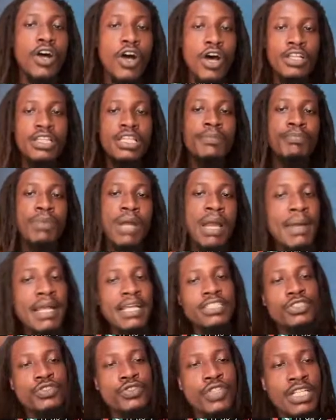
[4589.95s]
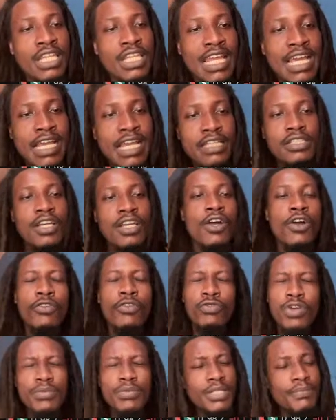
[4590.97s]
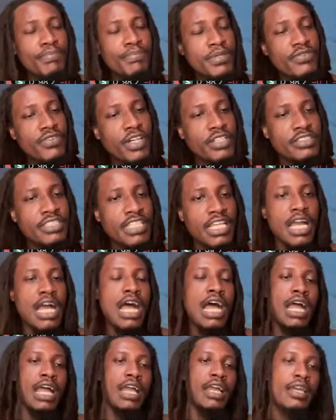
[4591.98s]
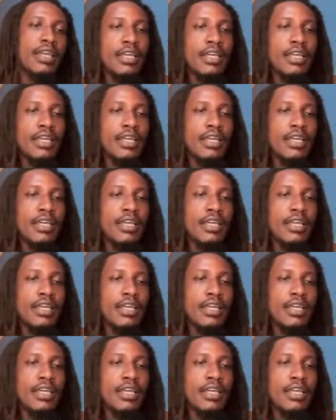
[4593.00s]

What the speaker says: on the primary trend line from the previous day high.